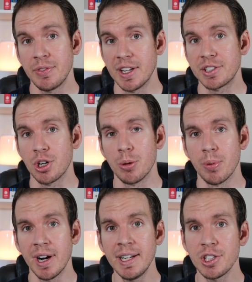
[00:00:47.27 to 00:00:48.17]
Let's Go
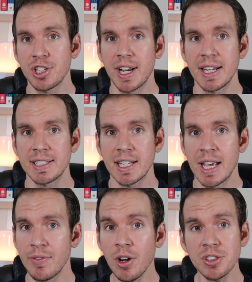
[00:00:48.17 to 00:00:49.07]
Brandon chants
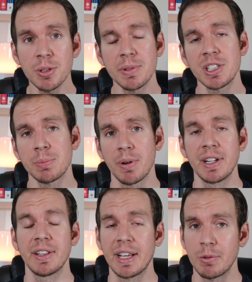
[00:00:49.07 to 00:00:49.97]
have also been
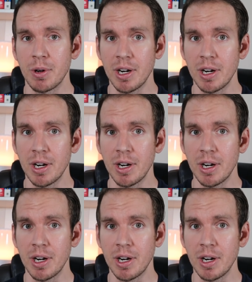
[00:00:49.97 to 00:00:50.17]
spreading like